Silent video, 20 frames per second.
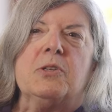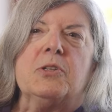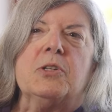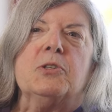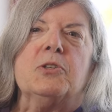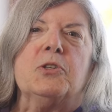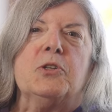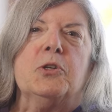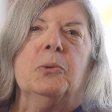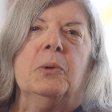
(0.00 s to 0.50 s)

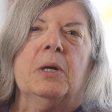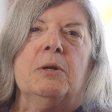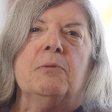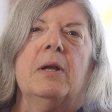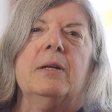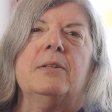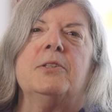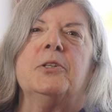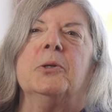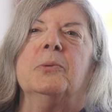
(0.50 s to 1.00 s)
just too
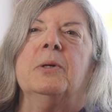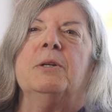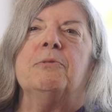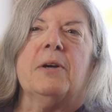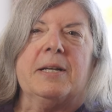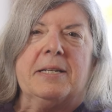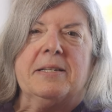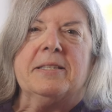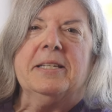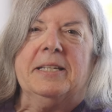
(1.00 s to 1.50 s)

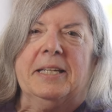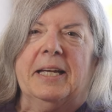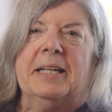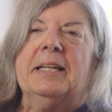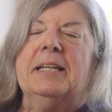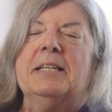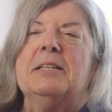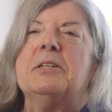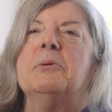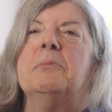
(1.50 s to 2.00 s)
invested
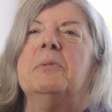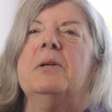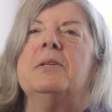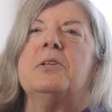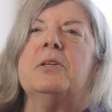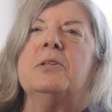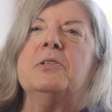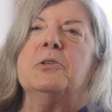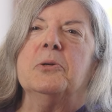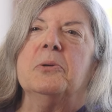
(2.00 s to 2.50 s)
in it
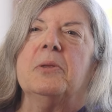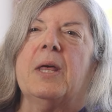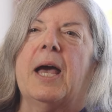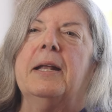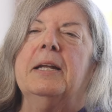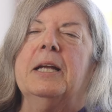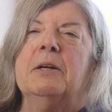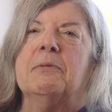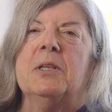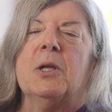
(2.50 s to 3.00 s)
to do
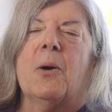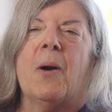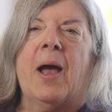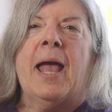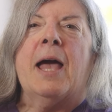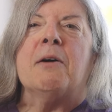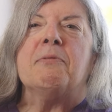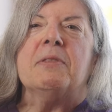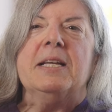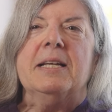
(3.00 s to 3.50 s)
that, even though I
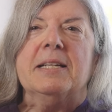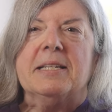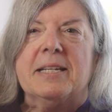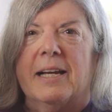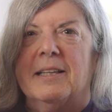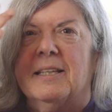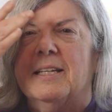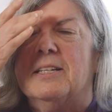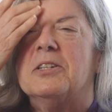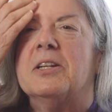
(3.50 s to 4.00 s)
had the
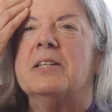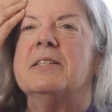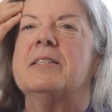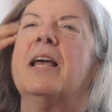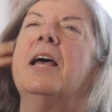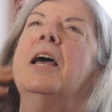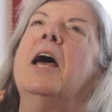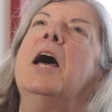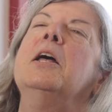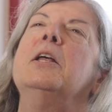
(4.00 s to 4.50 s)

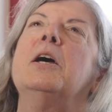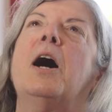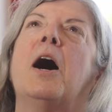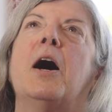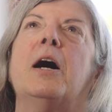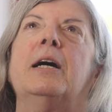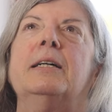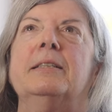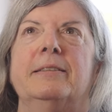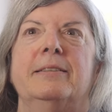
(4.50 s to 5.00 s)
intelligence,
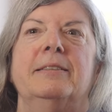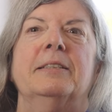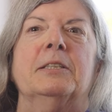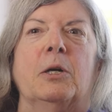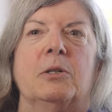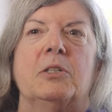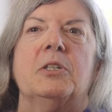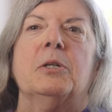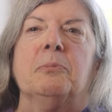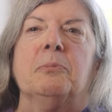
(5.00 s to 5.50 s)
to